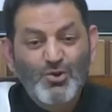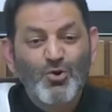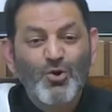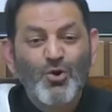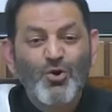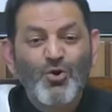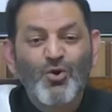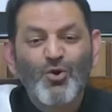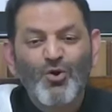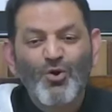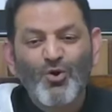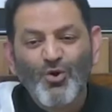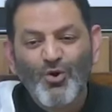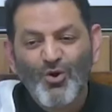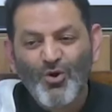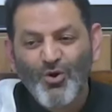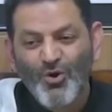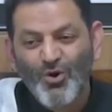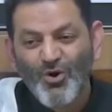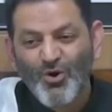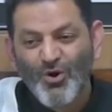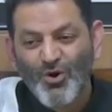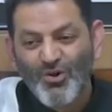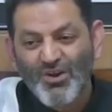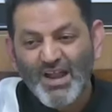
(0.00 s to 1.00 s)

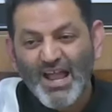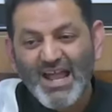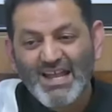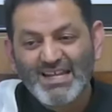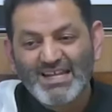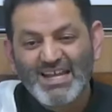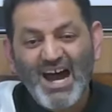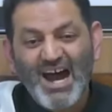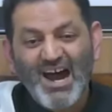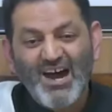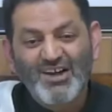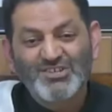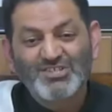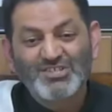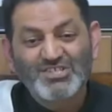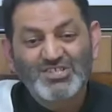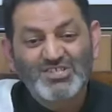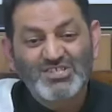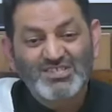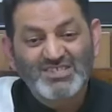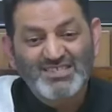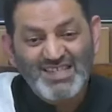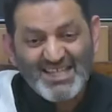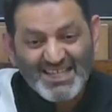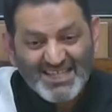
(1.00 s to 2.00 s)
core and are
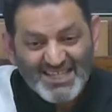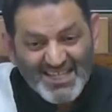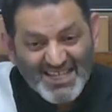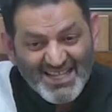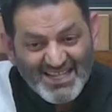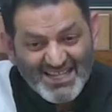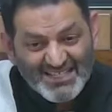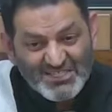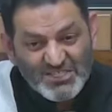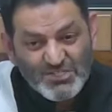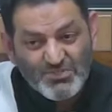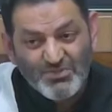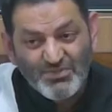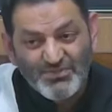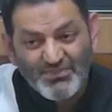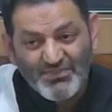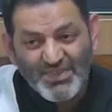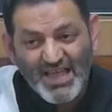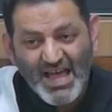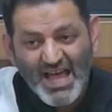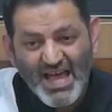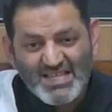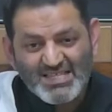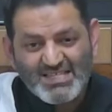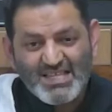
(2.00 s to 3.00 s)
sticking to
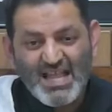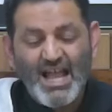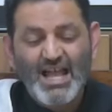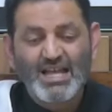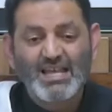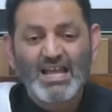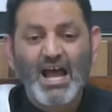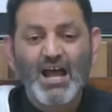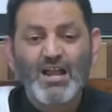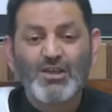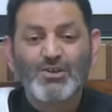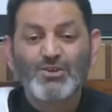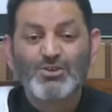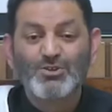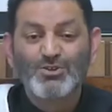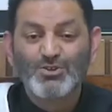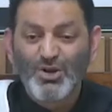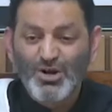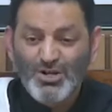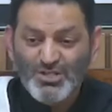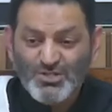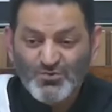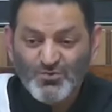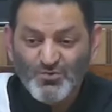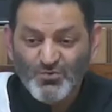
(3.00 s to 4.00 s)
that and are
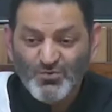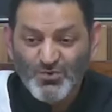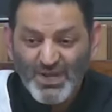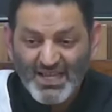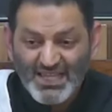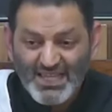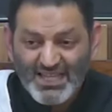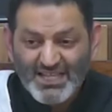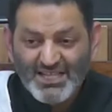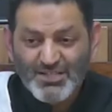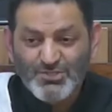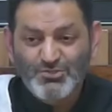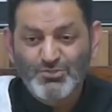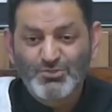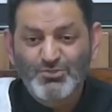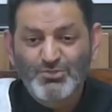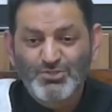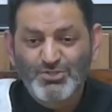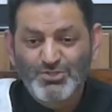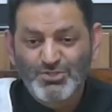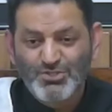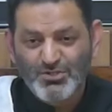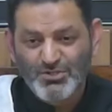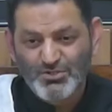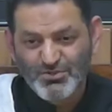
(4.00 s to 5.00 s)
not willing to
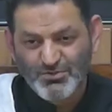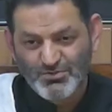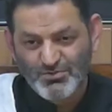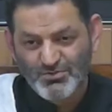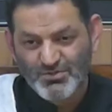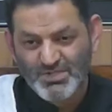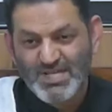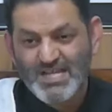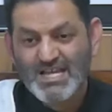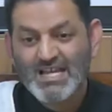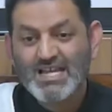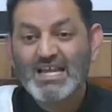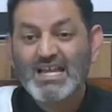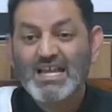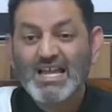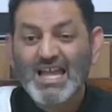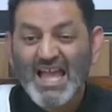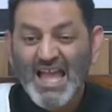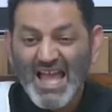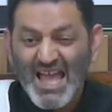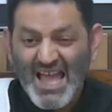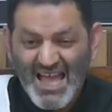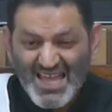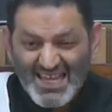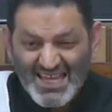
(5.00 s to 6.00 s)
do
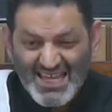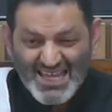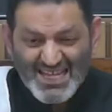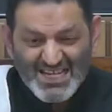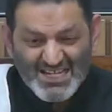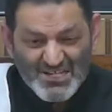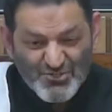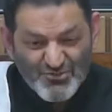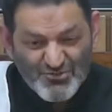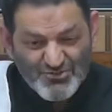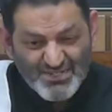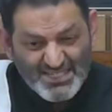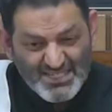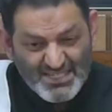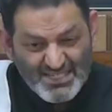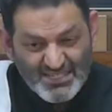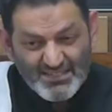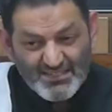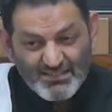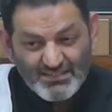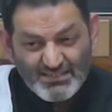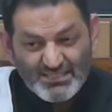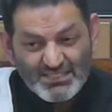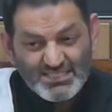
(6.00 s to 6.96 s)
any critical